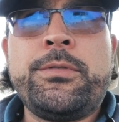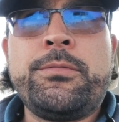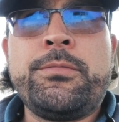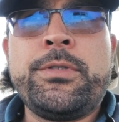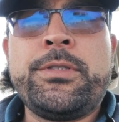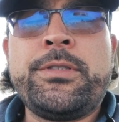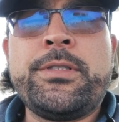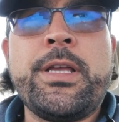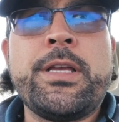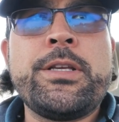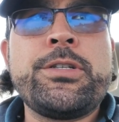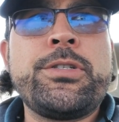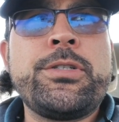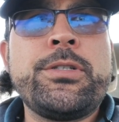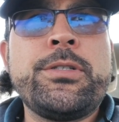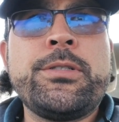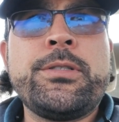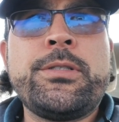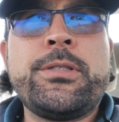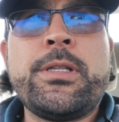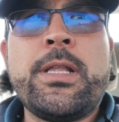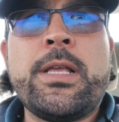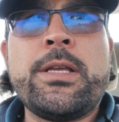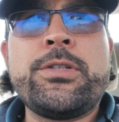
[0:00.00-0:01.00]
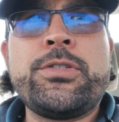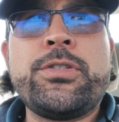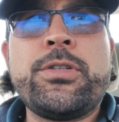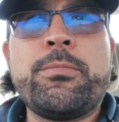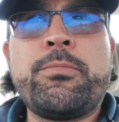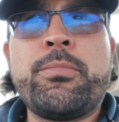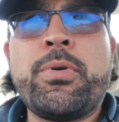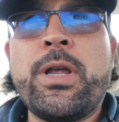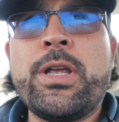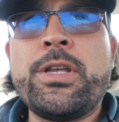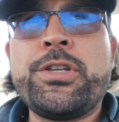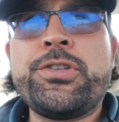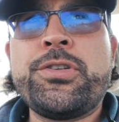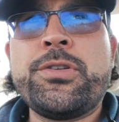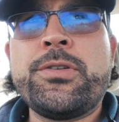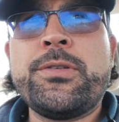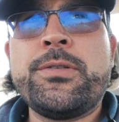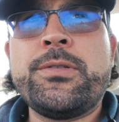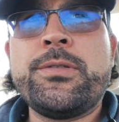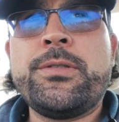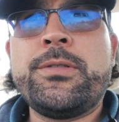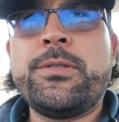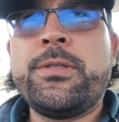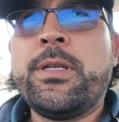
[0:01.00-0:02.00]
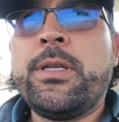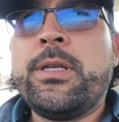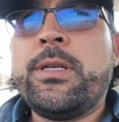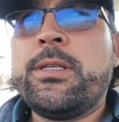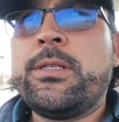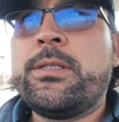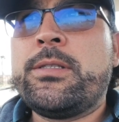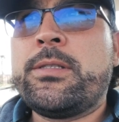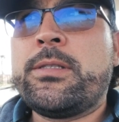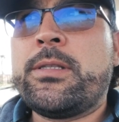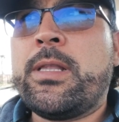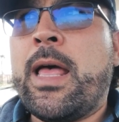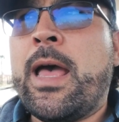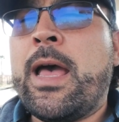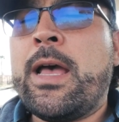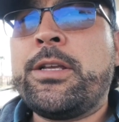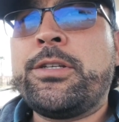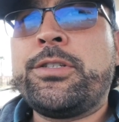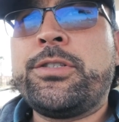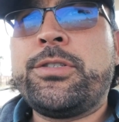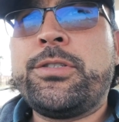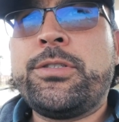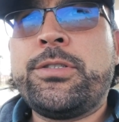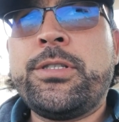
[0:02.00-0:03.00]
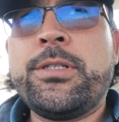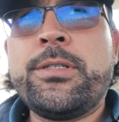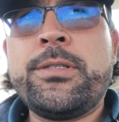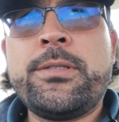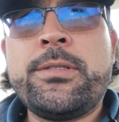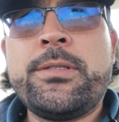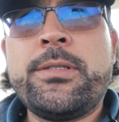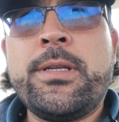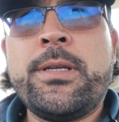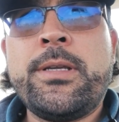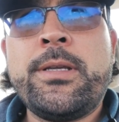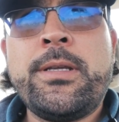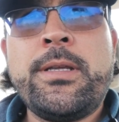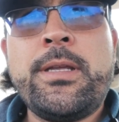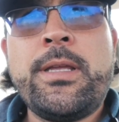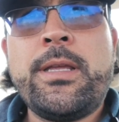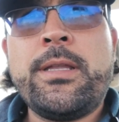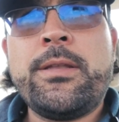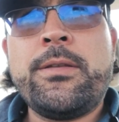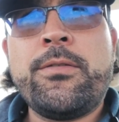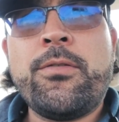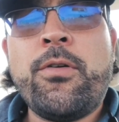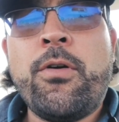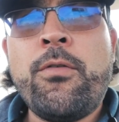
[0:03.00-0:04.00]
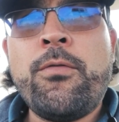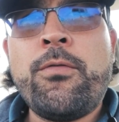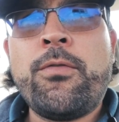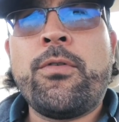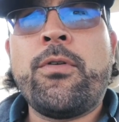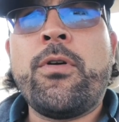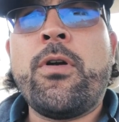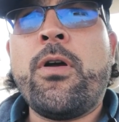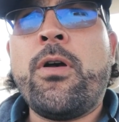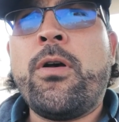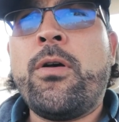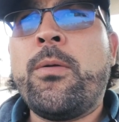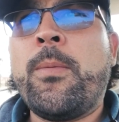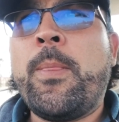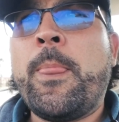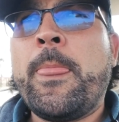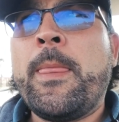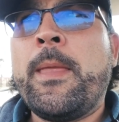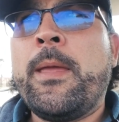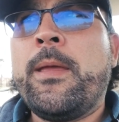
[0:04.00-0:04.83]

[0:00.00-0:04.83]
recession / depression / just a overall